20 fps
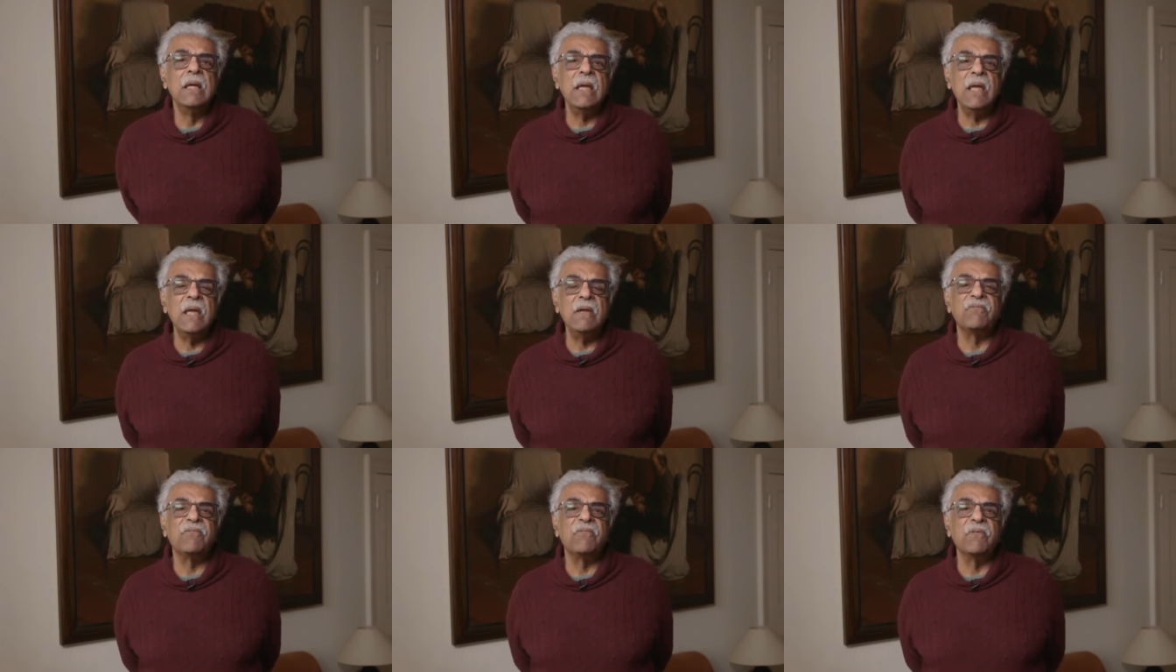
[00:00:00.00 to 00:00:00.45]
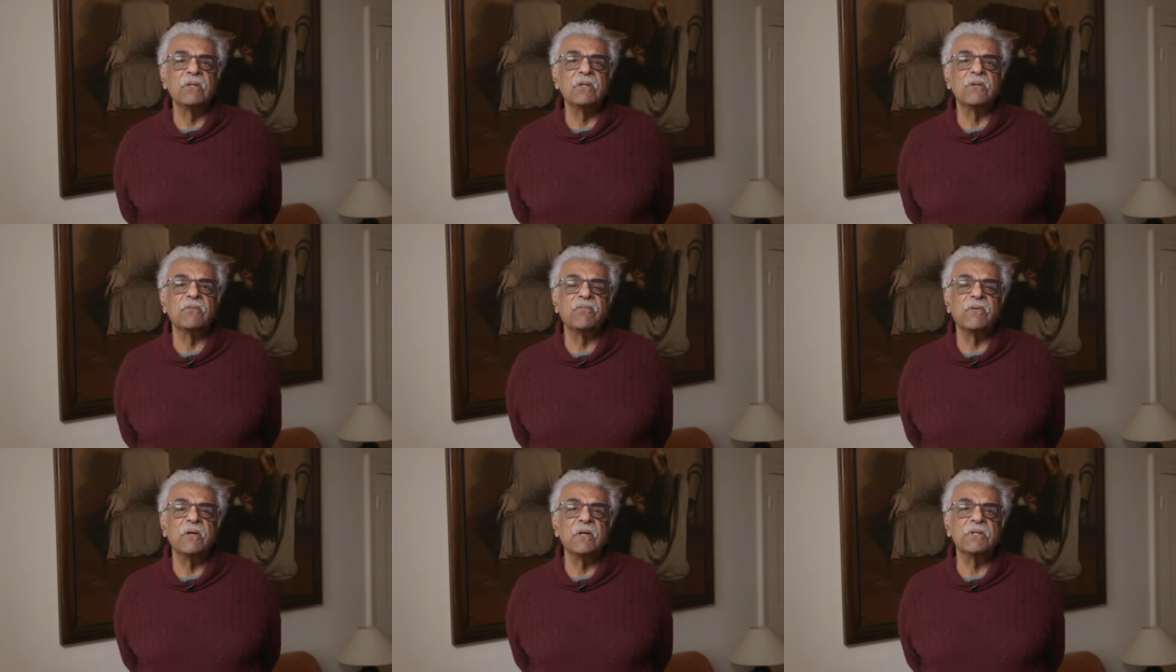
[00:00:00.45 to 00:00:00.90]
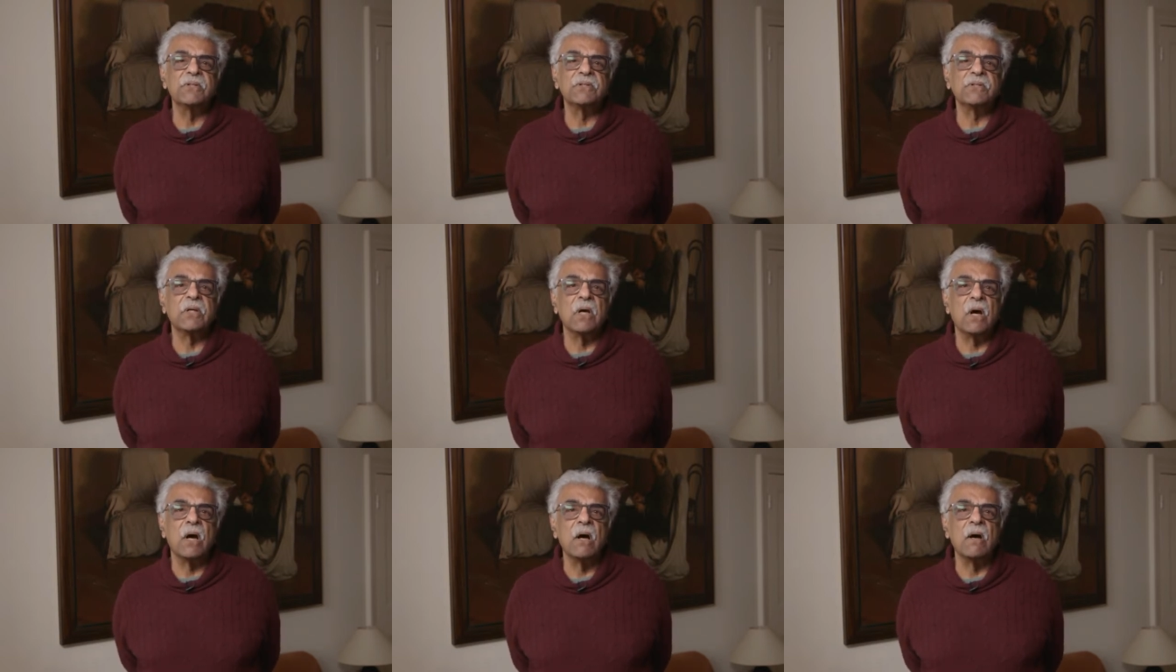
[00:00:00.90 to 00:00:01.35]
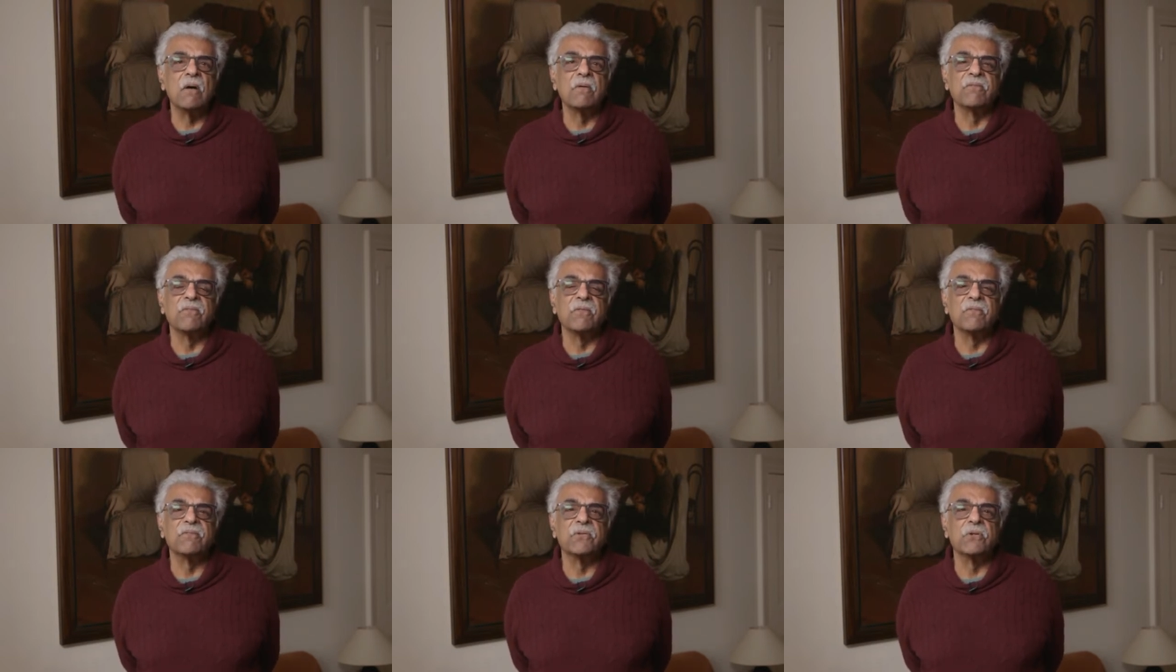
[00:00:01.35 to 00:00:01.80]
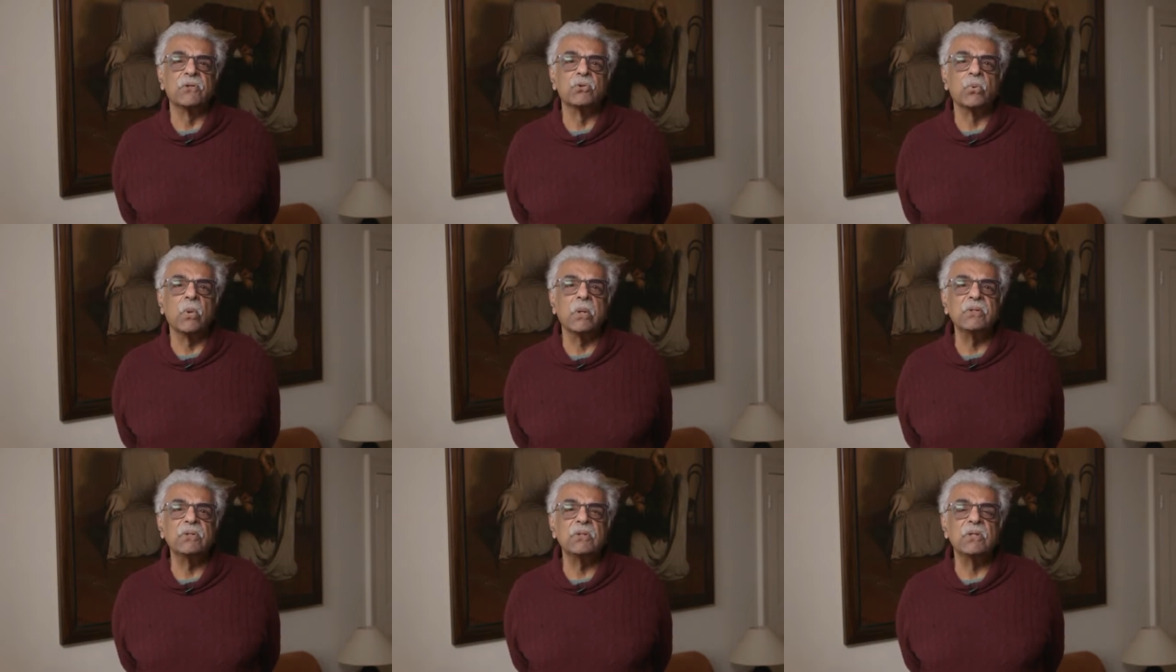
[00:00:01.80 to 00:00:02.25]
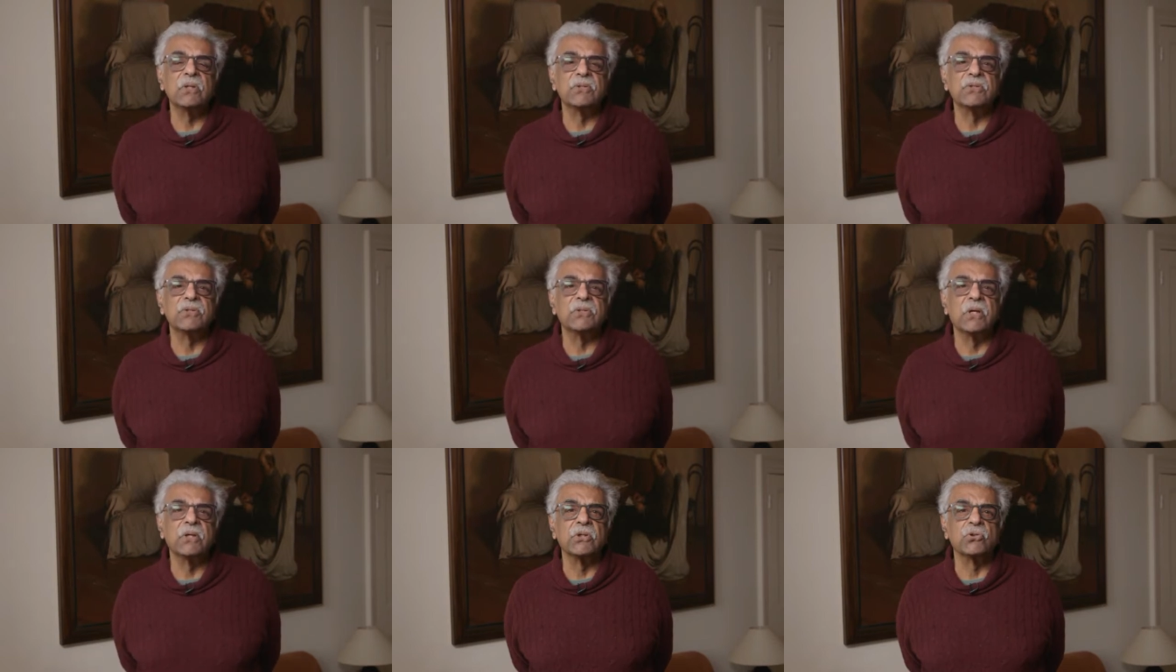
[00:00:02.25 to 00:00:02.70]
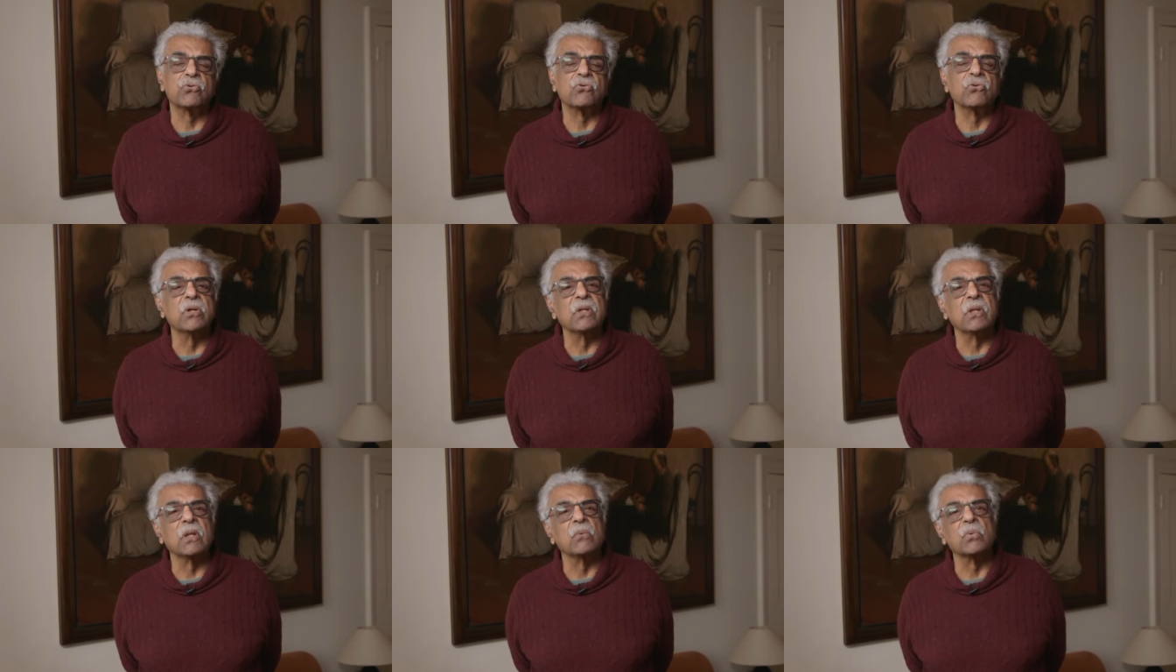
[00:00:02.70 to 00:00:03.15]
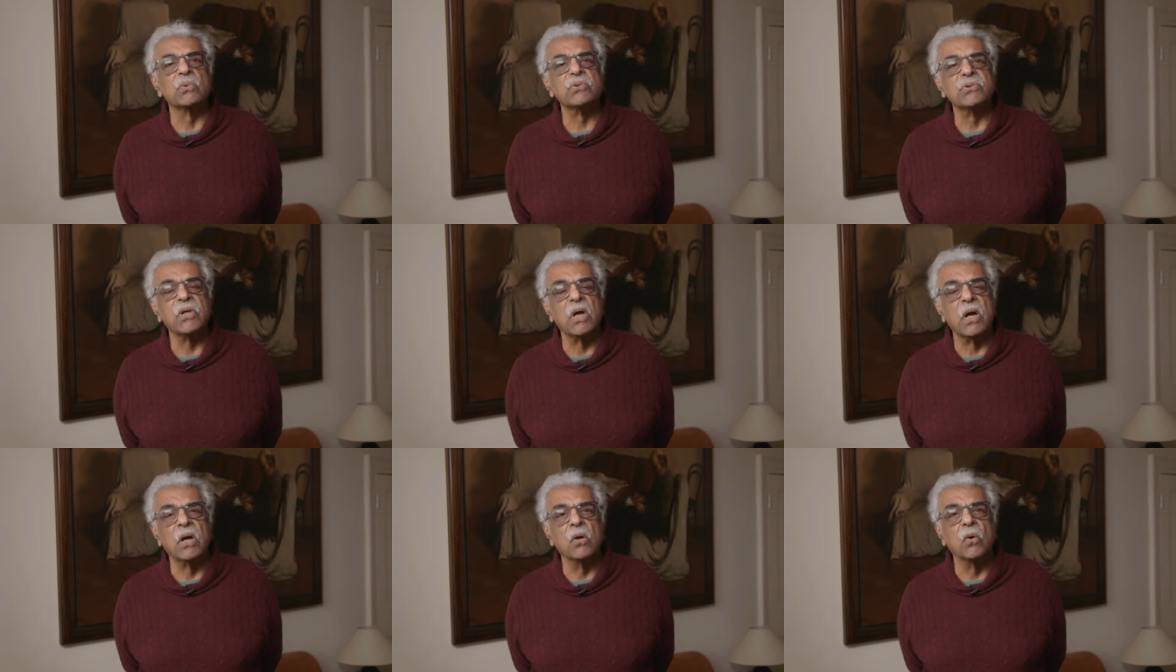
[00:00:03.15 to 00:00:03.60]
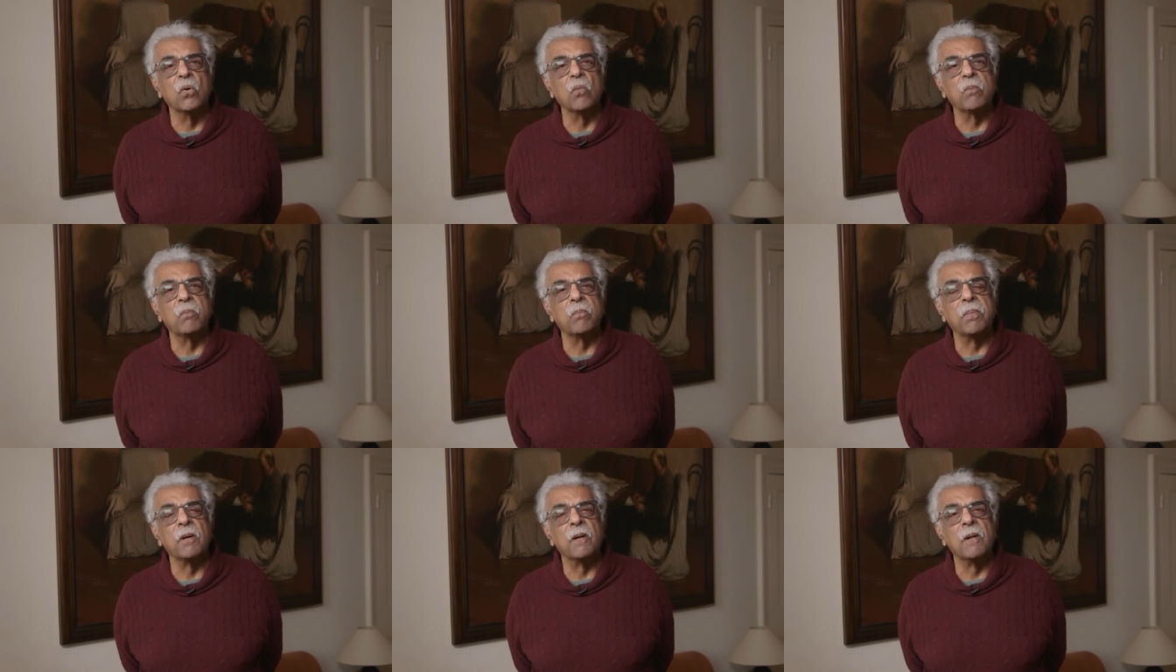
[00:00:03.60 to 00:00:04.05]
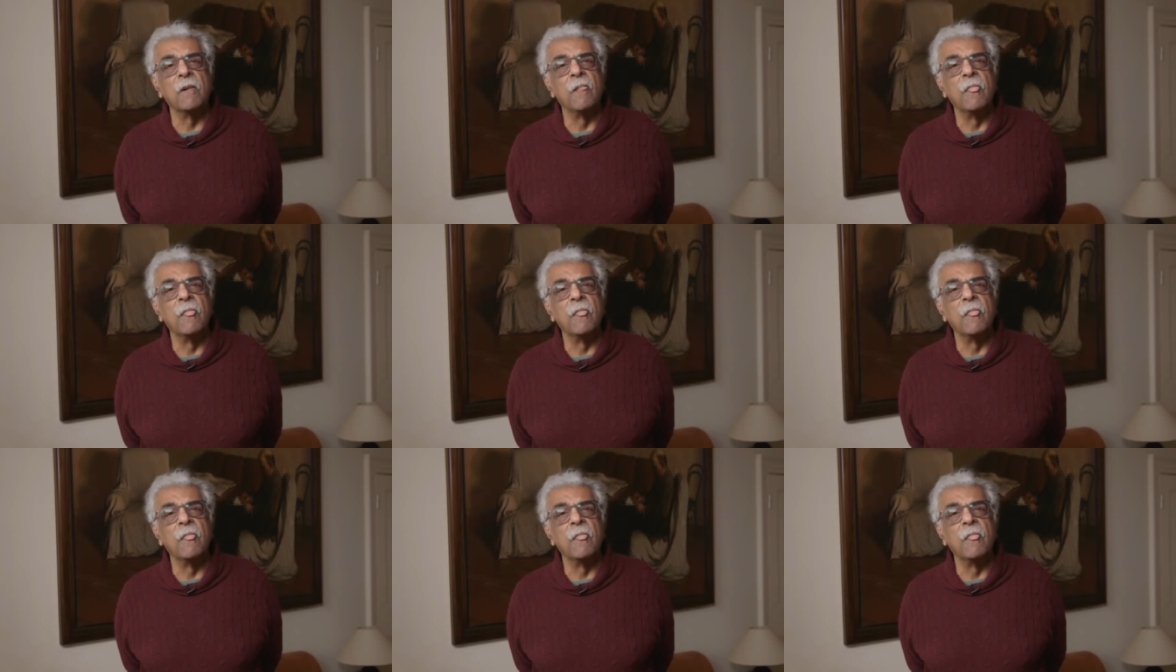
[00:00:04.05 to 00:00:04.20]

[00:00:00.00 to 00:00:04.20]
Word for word: If in the first half of the 20th century there was hope